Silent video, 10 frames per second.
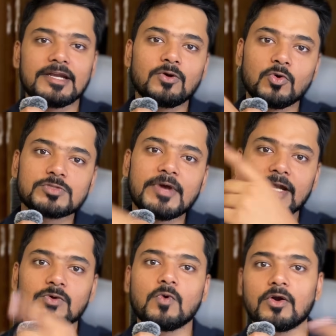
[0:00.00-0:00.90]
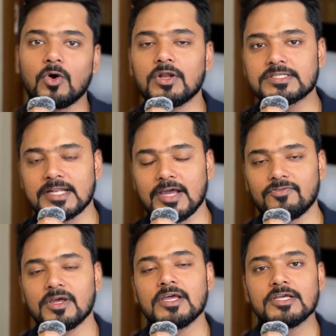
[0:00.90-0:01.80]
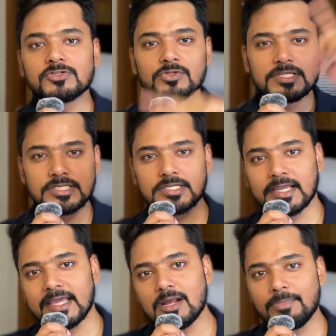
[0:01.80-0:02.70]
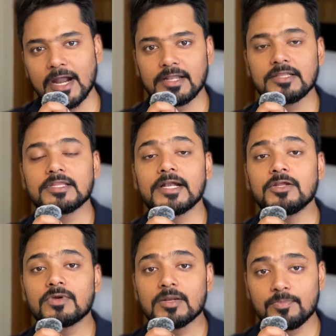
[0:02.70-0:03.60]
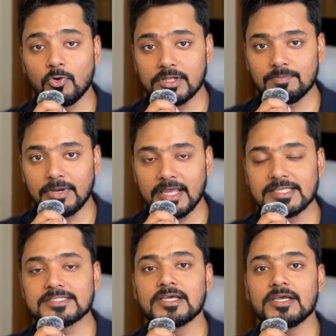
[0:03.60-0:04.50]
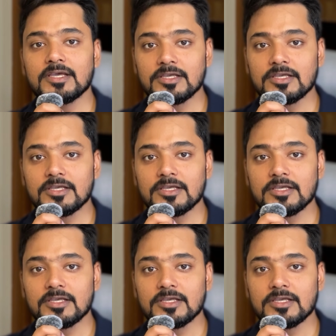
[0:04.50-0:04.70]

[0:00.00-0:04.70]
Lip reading: then it goes back to what all is left. So this is again a pattern that you can put in place